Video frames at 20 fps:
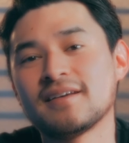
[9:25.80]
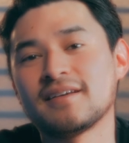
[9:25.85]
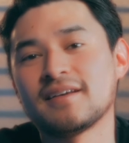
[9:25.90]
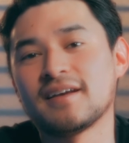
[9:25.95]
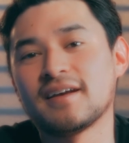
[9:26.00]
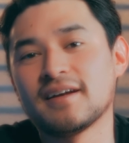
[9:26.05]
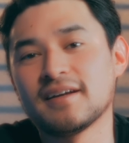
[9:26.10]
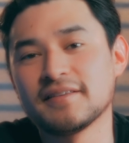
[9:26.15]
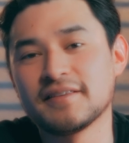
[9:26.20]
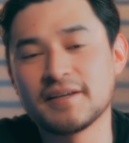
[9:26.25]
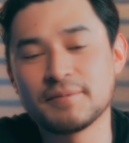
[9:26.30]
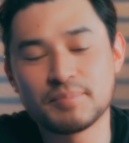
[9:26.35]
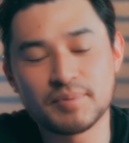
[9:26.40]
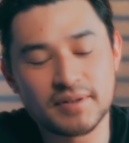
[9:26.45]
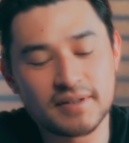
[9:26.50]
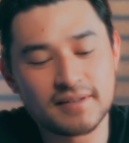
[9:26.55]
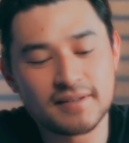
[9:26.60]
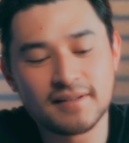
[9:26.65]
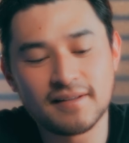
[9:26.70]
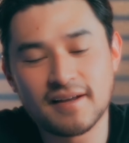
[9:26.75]
They put
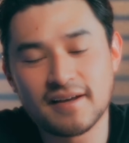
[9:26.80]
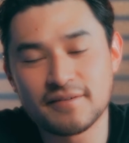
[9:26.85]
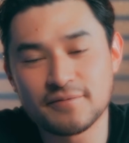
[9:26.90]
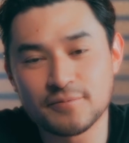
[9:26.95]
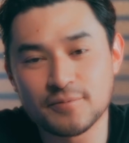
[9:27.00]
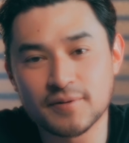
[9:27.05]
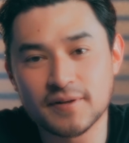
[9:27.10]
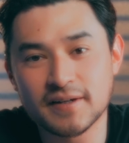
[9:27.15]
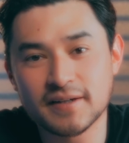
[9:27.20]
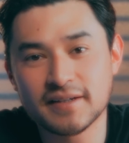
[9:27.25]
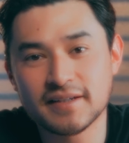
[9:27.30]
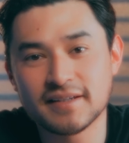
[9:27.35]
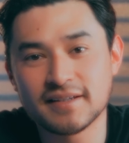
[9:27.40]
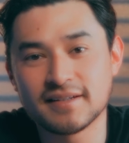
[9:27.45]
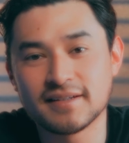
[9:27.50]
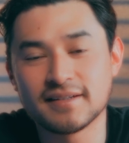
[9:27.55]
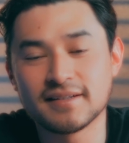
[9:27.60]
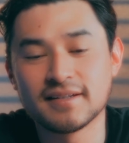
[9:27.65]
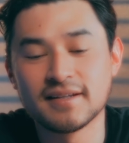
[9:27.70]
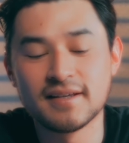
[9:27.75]
in a lot of work,
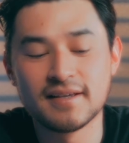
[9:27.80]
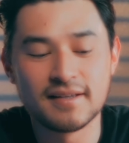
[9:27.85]
and